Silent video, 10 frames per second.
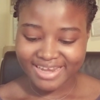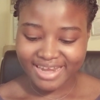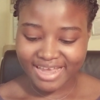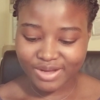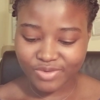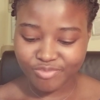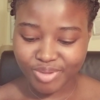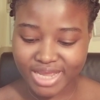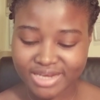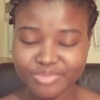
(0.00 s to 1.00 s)
Lack of
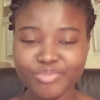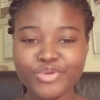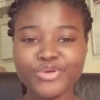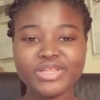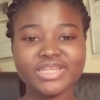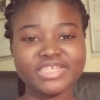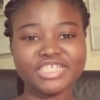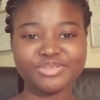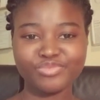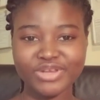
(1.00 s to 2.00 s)
planning, poor
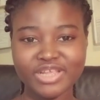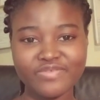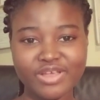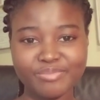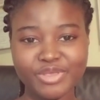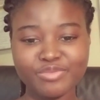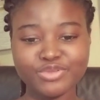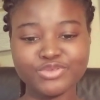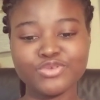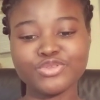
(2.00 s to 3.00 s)
leadership. Whenever I'm able
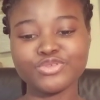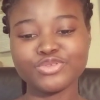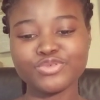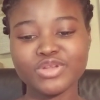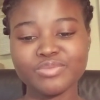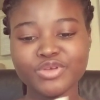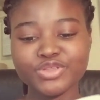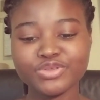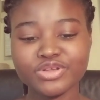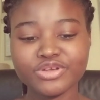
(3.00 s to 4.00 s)
to go to school, I'm
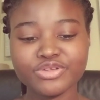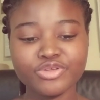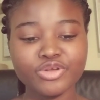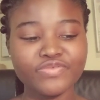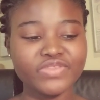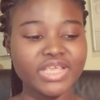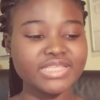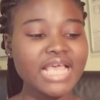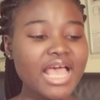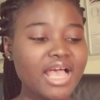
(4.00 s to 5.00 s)
going to learn a lot of
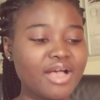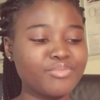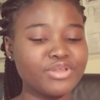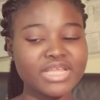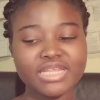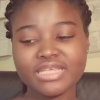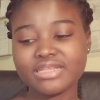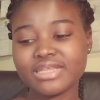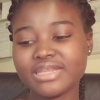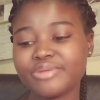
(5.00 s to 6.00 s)
things. I'm not an
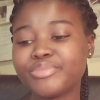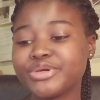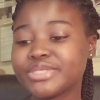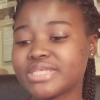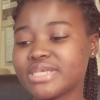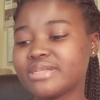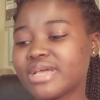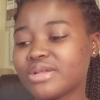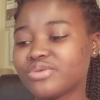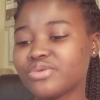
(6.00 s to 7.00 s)
internet person.
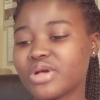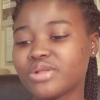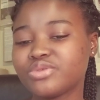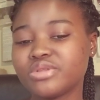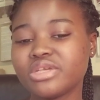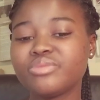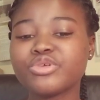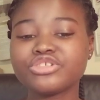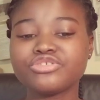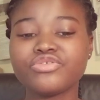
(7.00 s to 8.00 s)
I don't know how to learn
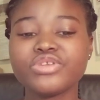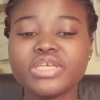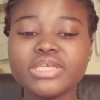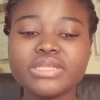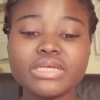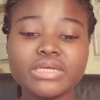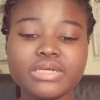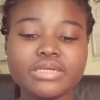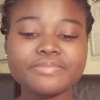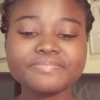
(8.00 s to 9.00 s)
much through the
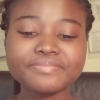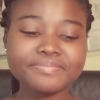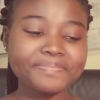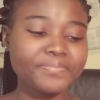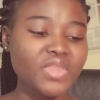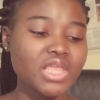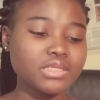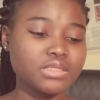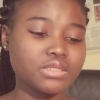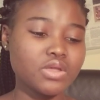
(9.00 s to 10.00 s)
internet.
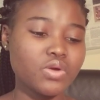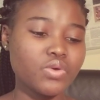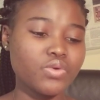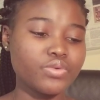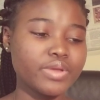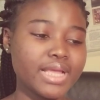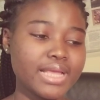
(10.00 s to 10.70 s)
So